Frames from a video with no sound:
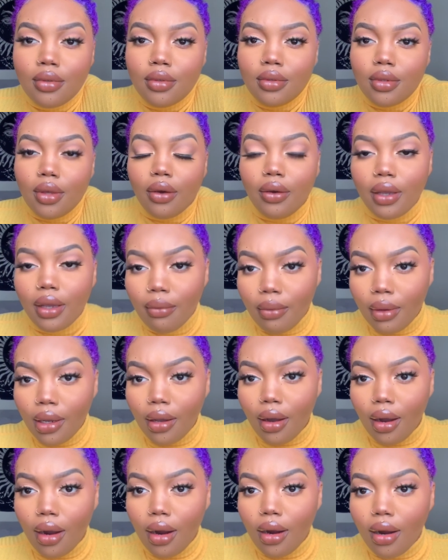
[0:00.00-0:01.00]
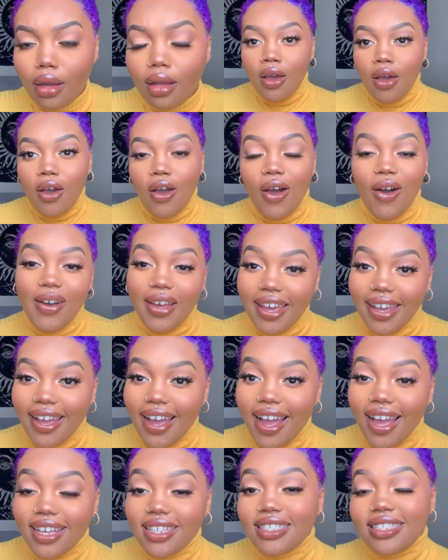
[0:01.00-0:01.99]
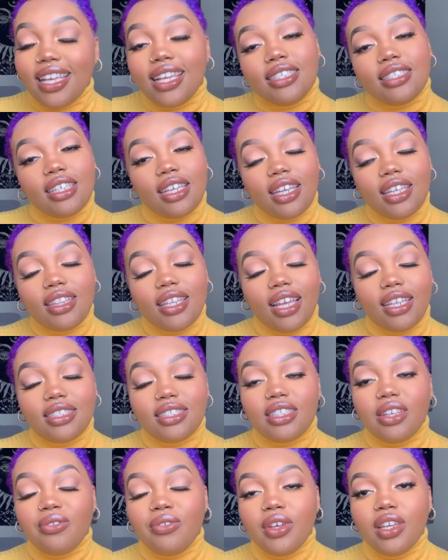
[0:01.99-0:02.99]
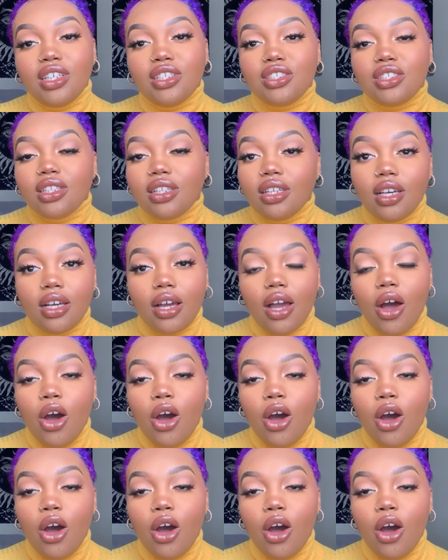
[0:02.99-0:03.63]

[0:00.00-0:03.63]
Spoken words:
So here we are. Okay guys, that's it. That's the finished look.